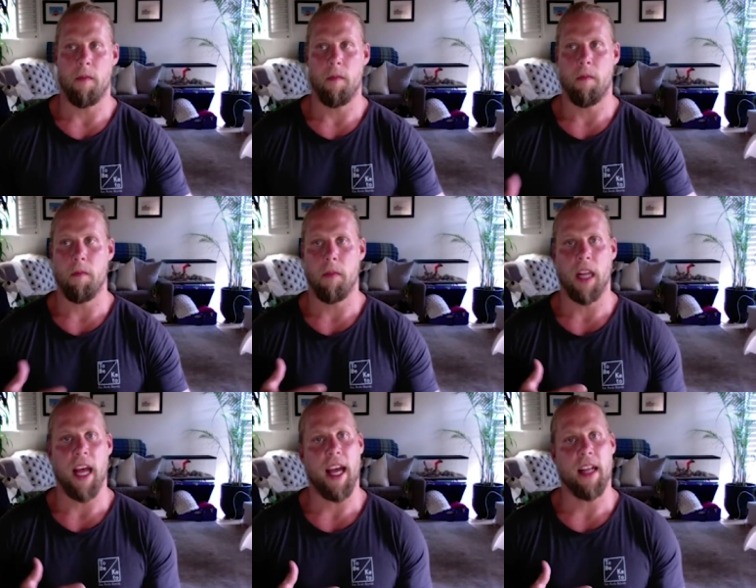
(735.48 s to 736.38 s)

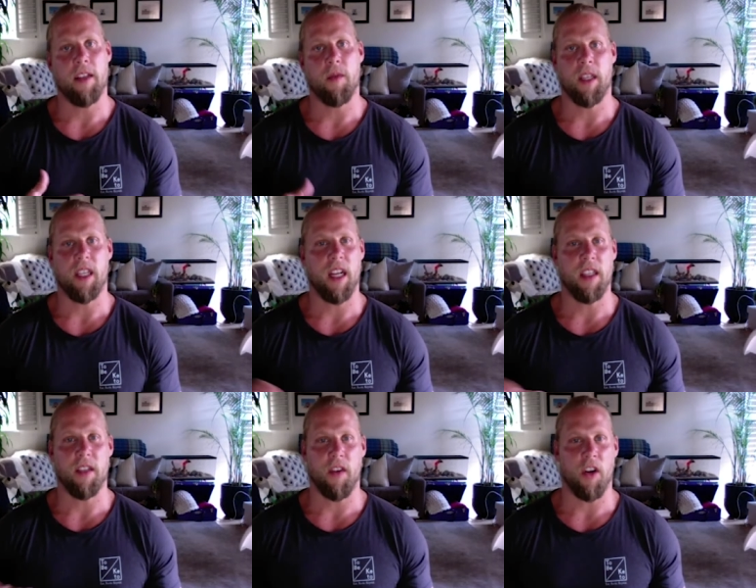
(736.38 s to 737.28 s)
blends with
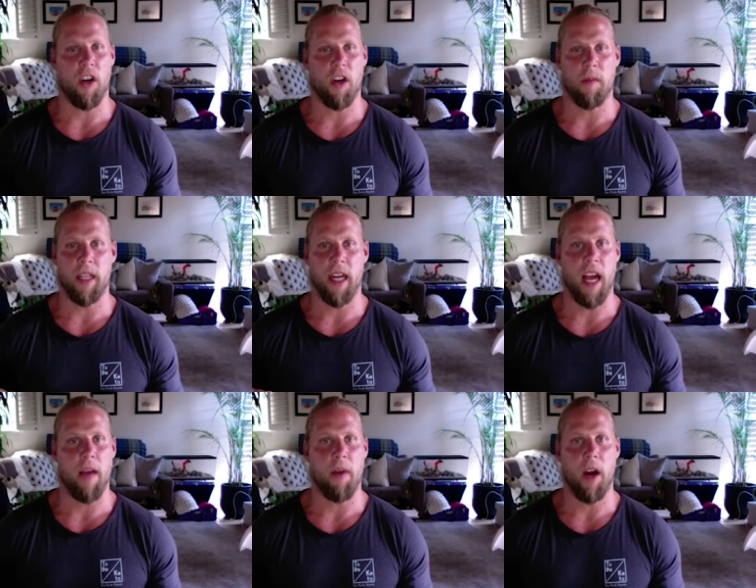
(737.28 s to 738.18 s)
tons of herbs and
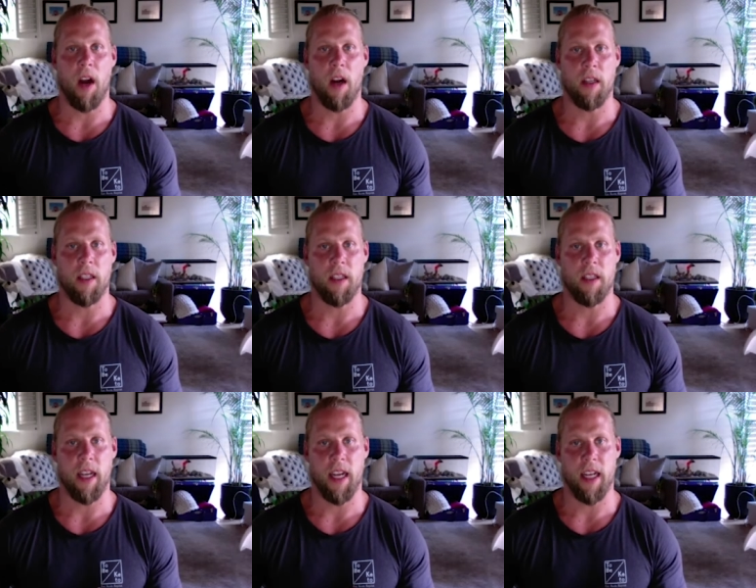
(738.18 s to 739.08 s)
hemp hearts
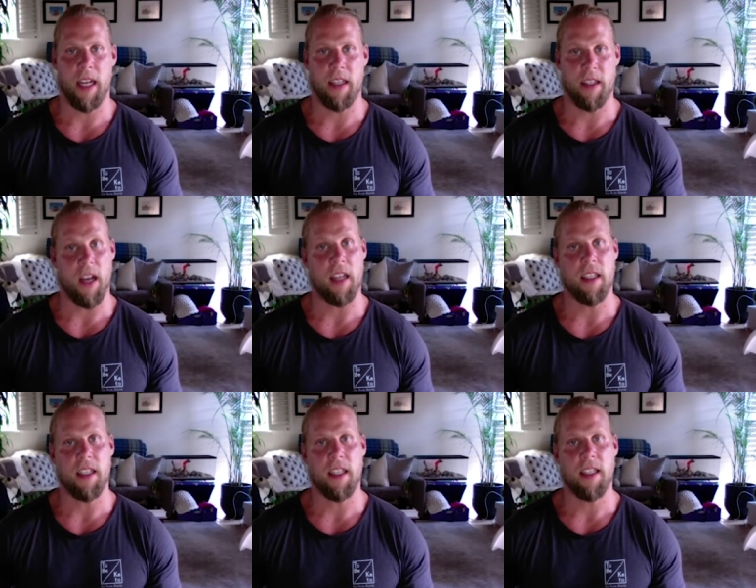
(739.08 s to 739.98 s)
in
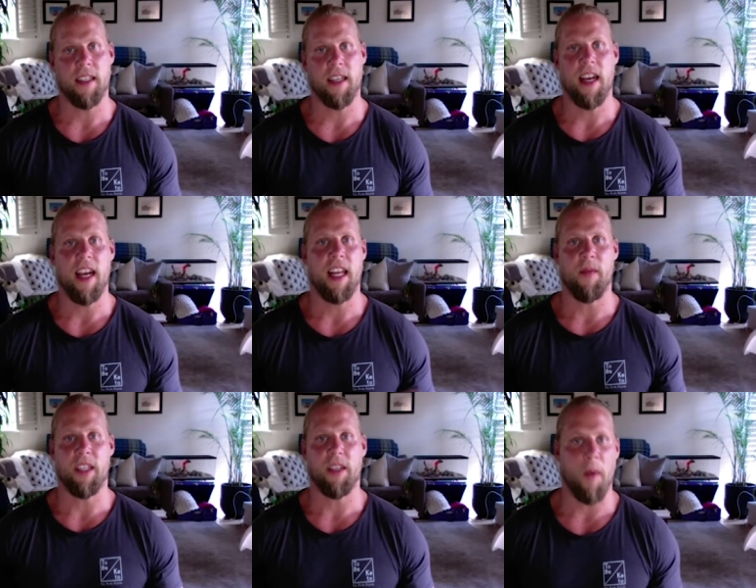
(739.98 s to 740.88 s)
sausages, and then we
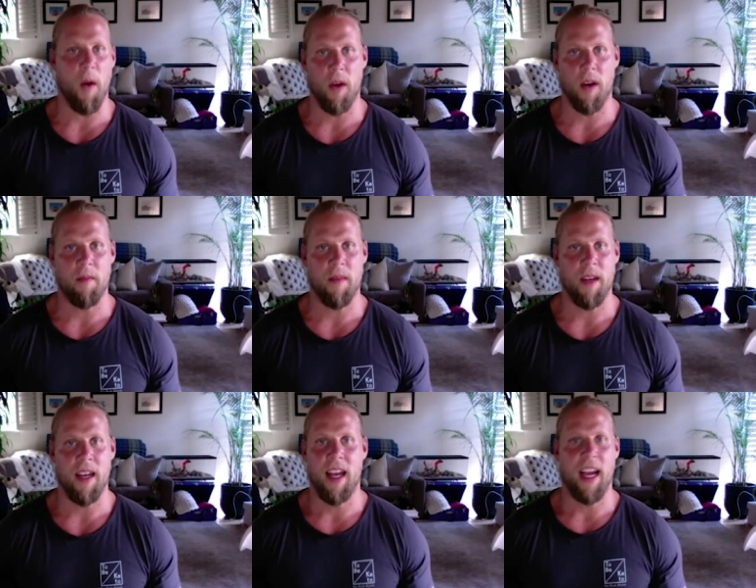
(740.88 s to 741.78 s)
smoke them,
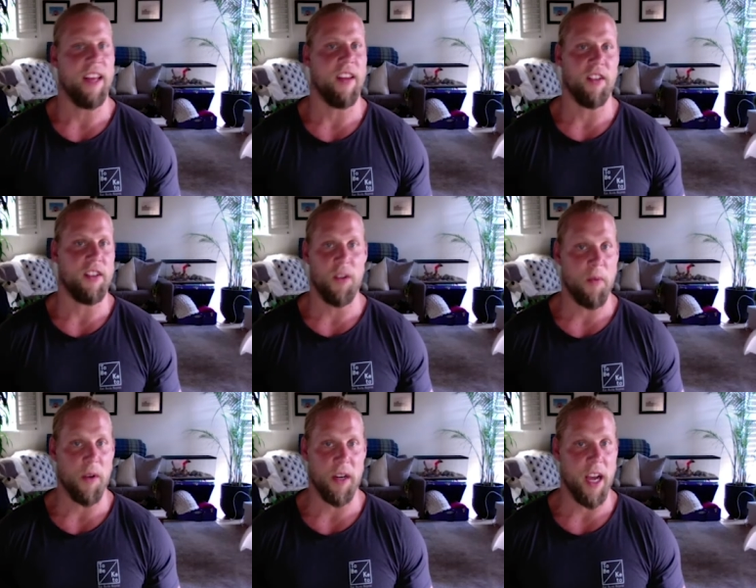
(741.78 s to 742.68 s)
and they're mm.
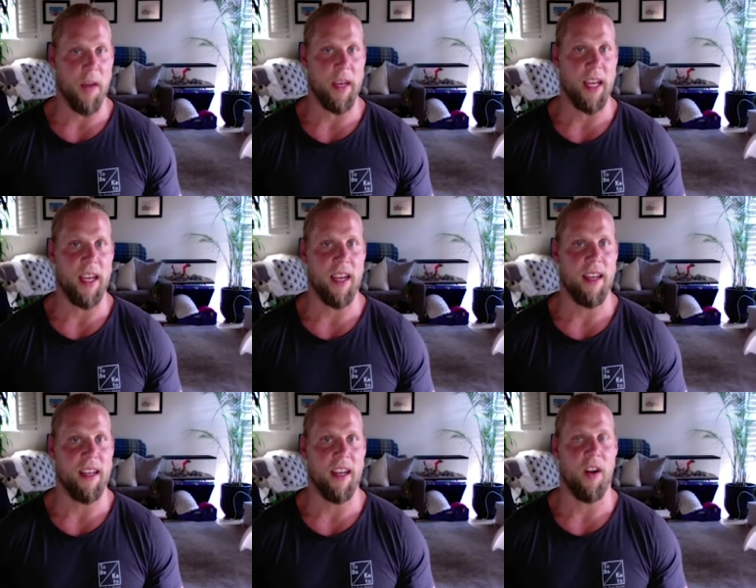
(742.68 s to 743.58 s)
super yummy.
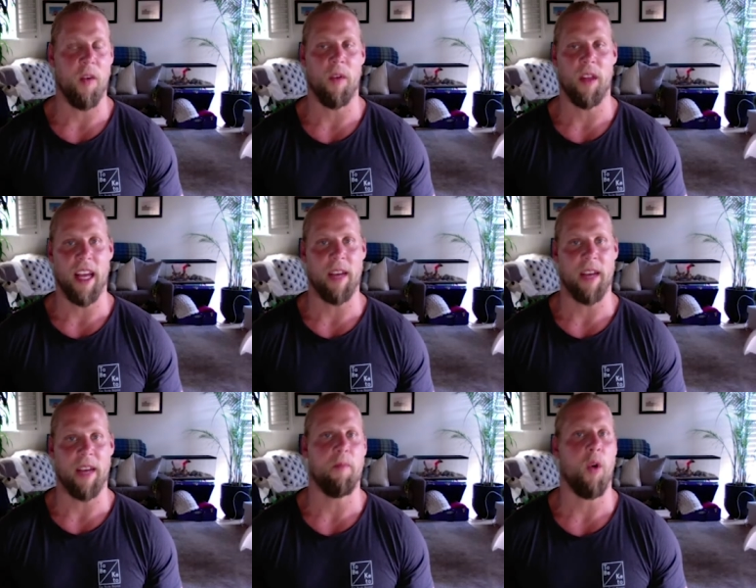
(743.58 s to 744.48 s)
You know, with like
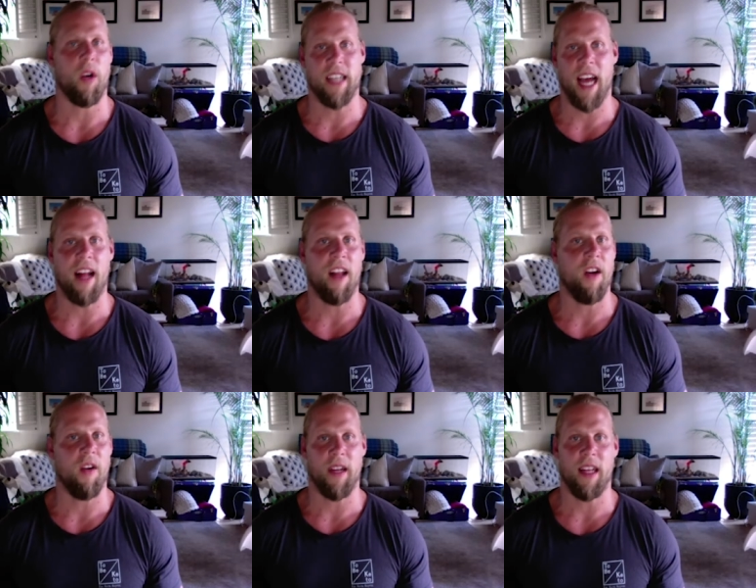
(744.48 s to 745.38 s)
pork
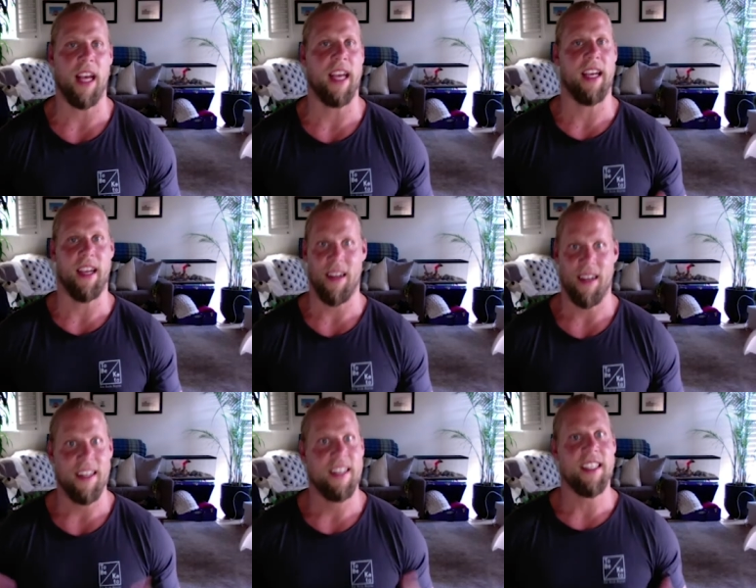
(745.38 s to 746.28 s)
tallow and like
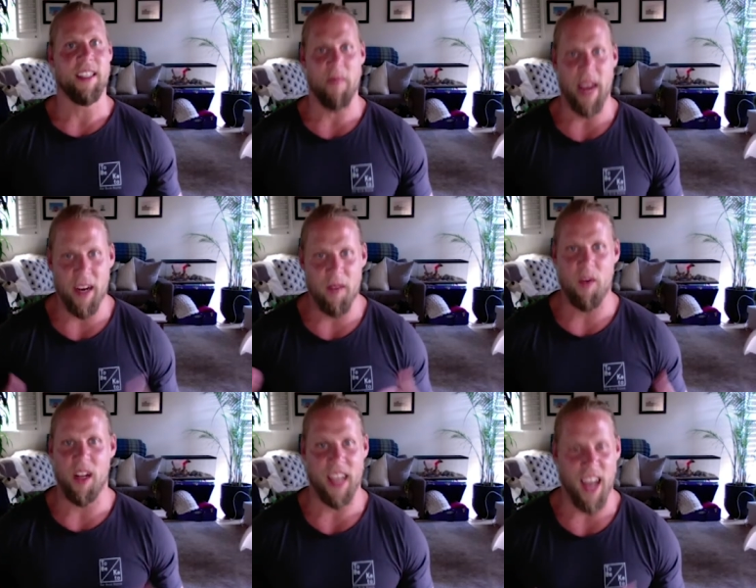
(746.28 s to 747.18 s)
just make them
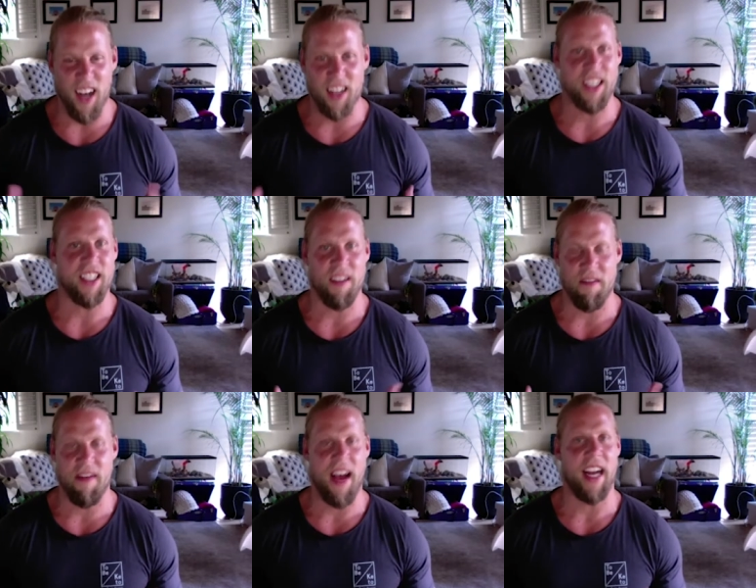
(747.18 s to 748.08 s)
really unctuous
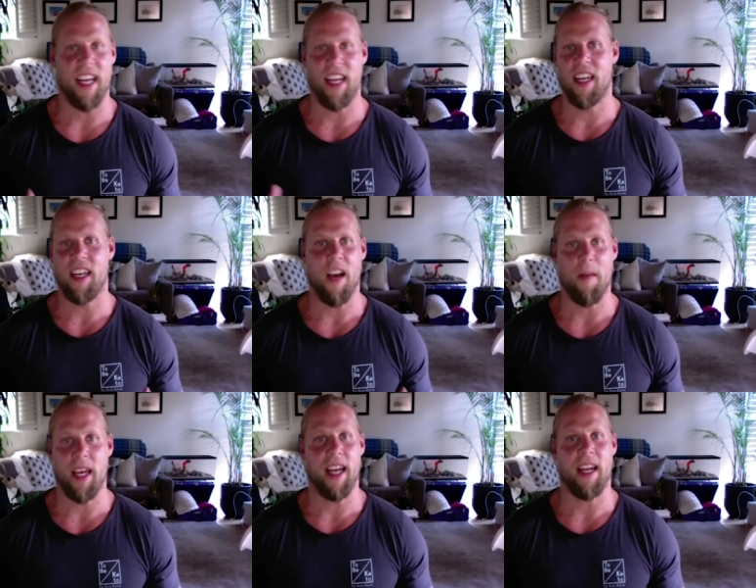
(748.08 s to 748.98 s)
and fatty and
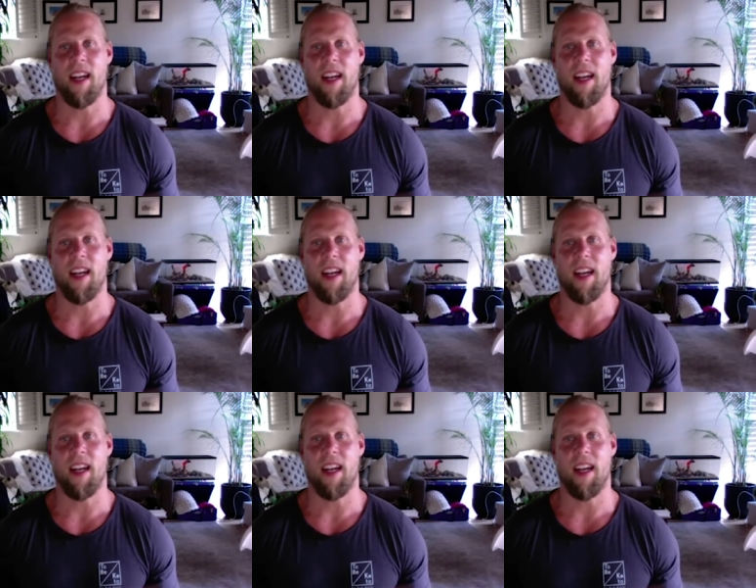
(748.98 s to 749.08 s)
yummy and